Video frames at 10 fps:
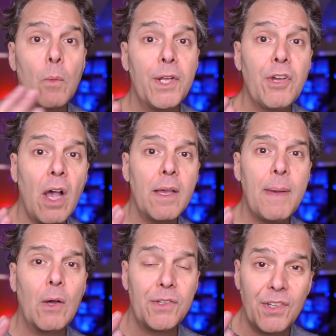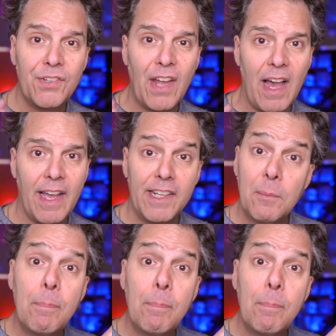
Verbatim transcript: When we talk about design,